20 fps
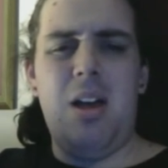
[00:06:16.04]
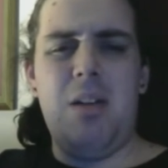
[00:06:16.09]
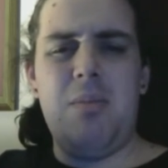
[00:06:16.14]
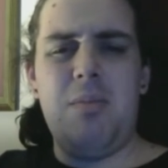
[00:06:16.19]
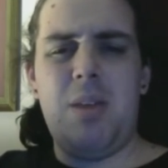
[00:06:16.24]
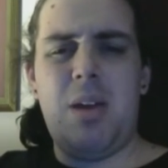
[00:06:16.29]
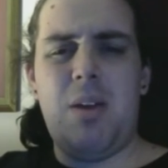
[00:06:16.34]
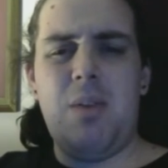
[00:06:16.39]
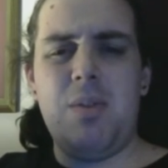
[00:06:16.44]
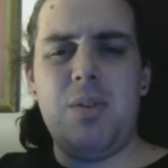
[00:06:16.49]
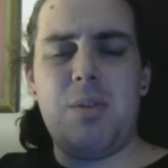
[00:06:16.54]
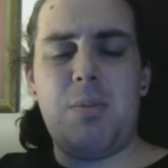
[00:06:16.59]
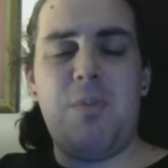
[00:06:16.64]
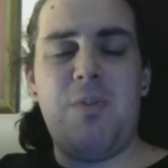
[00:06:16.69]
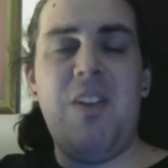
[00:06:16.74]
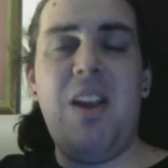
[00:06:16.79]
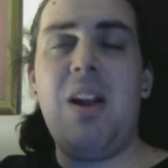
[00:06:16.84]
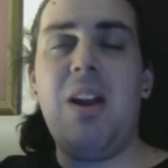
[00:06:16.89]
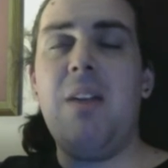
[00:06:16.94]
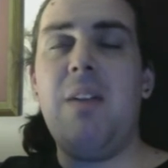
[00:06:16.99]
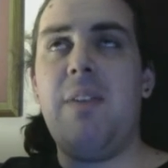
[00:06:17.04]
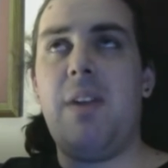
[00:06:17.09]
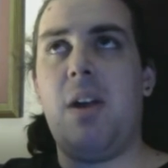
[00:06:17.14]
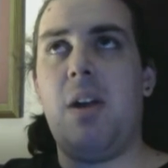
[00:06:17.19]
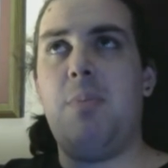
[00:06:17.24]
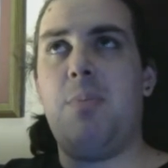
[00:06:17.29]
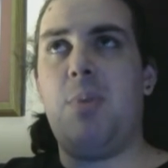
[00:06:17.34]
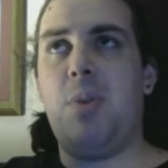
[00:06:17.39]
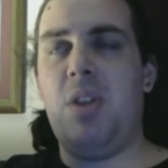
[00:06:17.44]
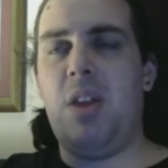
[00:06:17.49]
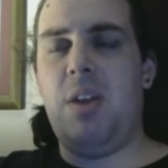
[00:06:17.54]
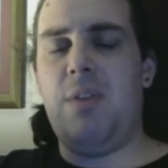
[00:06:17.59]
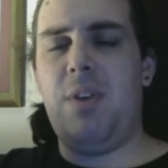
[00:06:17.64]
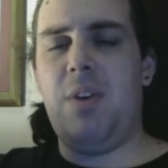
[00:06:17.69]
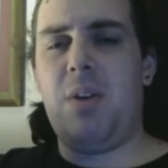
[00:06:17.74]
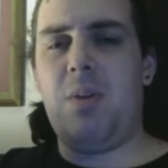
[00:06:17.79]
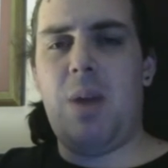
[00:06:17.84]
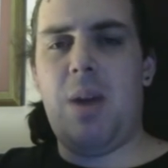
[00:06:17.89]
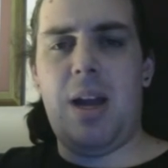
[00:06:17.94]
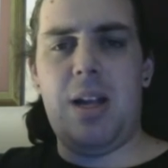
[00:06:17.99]
He was a very, very
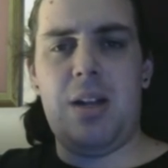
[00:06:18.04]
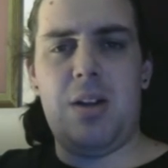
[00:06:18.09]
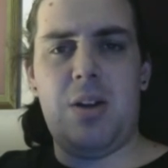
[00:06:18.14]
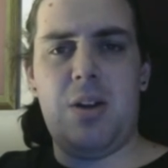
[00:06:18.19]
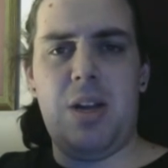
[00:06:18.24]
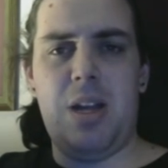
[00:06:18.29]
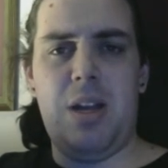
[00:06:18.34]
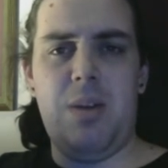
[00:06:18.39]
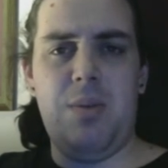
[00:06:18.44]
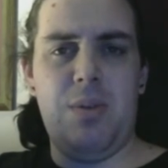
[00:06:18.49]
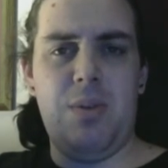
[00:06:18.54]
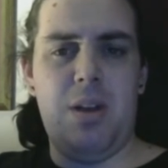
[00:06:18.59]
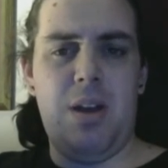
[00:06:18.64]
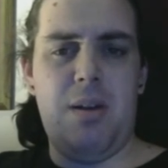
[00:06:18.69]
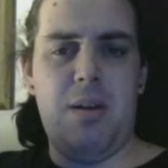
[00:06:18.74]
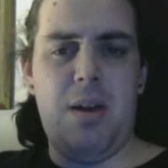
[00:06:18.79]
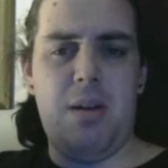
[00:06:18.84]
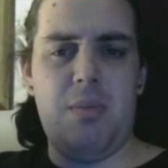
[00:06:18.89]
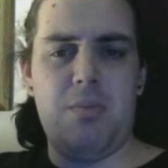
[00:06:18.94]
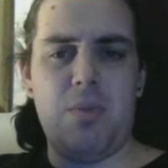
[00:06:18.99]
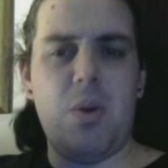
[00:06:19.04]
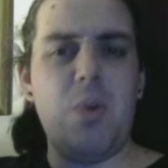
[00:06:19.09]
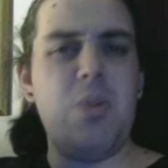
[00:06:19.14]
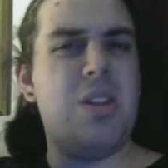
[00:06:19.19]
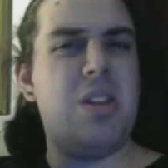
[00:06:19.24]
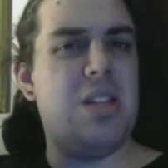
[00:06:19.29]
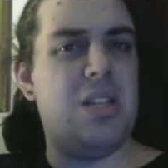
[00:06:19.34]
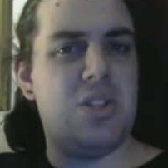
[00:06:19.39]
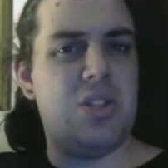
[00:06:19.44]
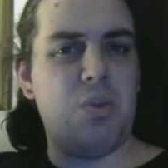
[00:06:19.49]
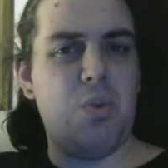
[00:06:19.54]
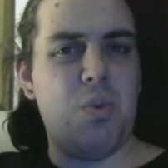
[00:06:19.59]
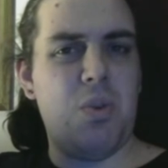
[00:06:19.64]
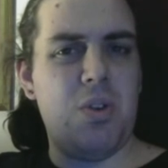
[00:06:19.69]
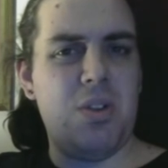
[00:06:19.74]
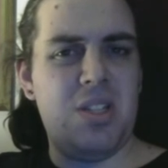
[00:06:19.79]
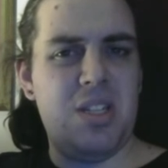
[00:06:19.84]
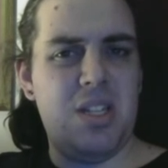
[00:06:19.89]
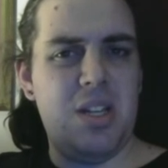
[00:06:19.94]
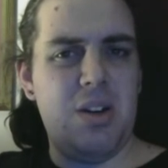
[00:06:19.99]
prolific writer. He wrote the
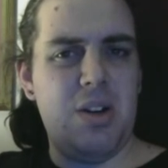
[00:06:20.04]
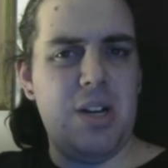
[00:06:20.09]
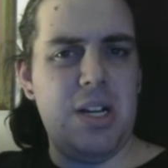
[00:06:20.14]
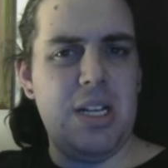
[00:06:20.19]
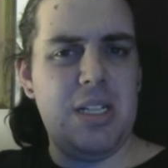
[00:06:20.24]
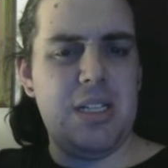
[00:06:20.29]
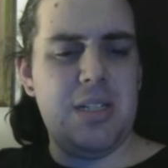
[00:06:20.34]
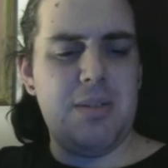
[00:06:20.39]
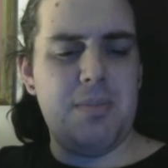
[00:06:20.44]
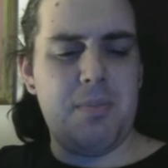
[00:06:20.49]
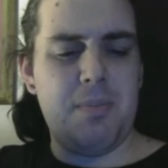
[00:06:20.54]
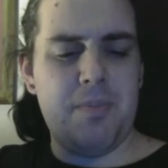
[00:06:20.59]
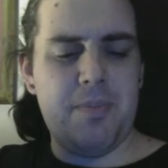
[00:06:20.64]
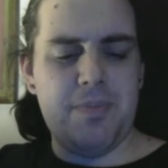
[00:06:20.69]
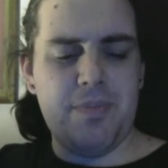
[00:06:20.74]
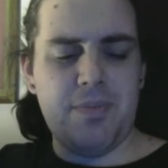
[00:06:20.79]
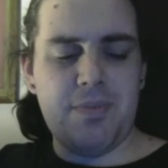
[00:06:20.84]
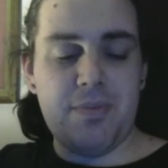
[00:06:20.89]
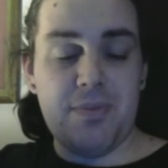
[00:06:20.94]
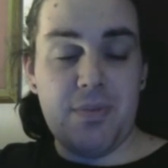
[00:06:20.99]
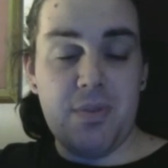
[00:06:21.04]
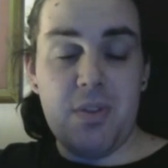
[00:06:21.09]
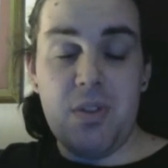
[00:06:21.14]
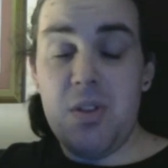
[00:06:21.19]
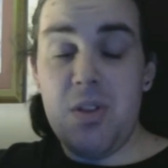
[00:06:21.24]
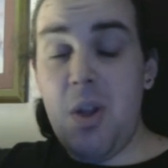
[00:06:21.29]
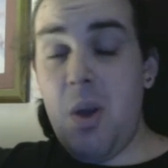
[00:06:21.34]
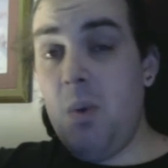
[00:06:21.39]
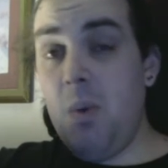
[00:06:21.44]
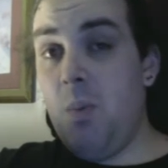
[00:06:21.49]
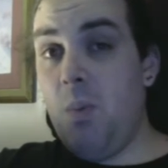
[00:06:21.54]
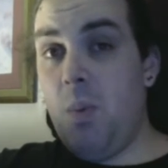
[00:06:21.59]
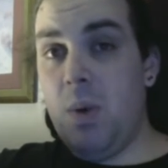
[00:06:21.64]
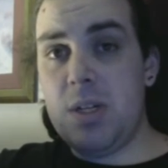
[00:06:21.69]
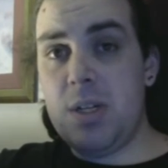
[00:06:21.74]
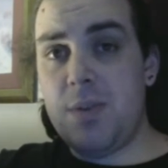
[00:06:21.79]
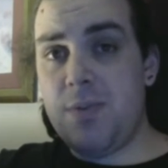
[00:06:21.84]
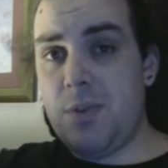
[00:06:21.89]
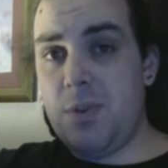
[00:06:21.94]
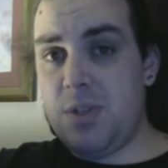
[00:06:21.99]
Discworld series.
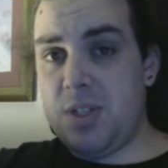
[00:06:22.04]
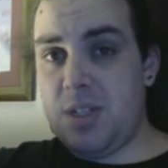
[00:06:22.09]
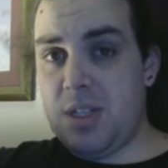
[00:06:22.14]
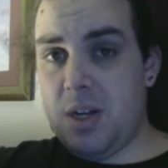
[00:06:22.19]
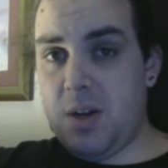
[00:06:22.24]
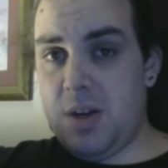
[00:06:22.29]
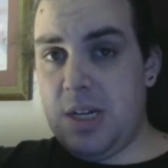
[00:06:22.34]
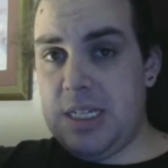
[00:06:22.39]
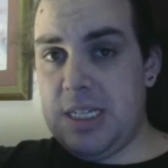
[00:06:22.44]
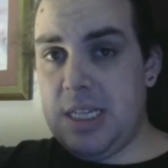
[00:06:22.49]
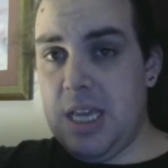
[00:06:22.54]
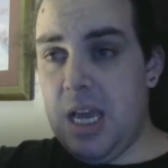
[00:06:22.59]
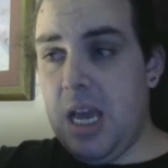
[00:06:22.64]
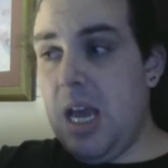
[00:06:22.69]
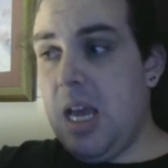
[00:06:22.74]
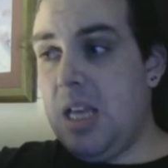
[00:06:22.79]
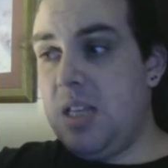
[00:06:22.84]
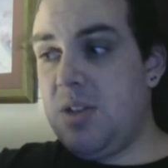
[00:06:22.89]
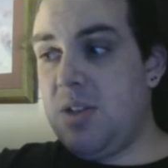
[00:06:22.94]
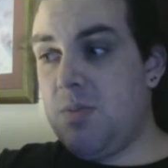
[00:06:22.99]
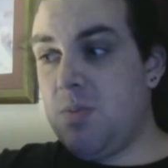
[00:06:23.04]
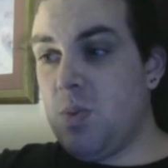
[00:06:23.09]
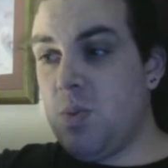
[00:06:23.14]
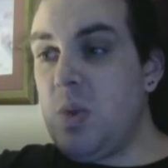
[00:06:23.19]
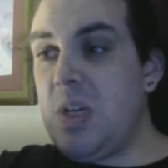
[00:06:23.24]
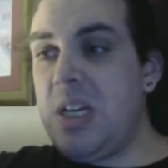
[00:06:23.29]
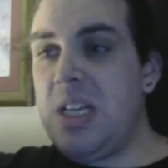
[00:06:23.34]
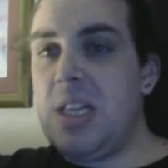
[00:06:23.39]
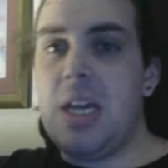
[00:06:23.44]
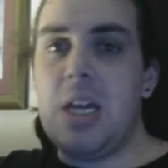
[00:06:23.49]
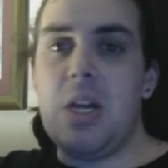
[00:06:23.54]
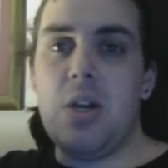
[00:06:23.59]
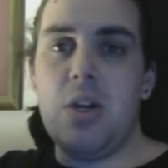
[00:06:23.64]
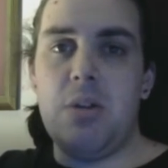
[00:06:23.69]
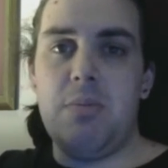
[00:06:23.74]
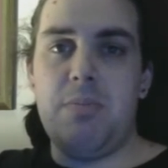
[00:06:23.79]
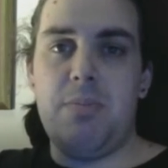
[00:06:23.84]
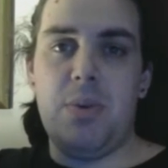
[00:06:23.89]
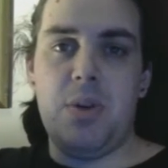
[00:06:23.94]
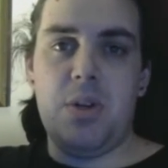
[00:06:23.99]
Wonderful series. Some really
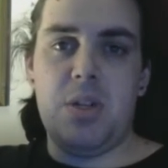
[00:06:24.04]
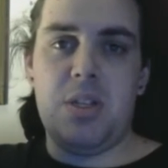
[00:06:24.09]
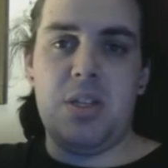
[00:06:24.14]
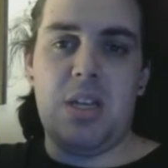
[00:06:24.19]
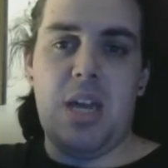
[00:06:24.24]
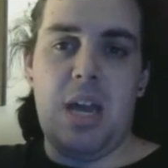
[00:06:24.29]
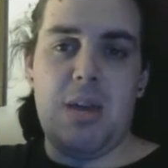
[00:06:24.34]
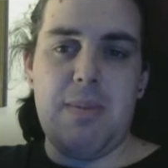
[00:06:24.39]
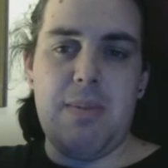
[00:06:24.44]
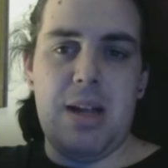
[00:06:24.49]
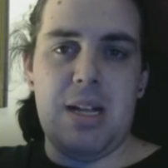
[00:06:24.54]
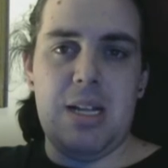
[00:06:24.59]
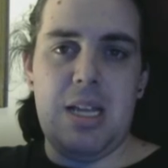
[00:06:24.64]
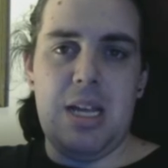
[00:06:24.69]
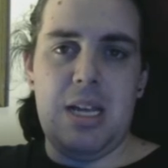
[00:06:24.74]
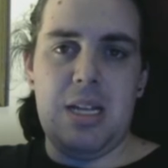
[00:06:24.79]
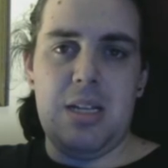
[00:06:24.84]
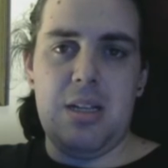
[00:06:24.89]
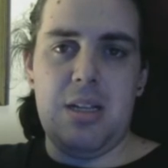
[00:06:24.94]
good books came out of that.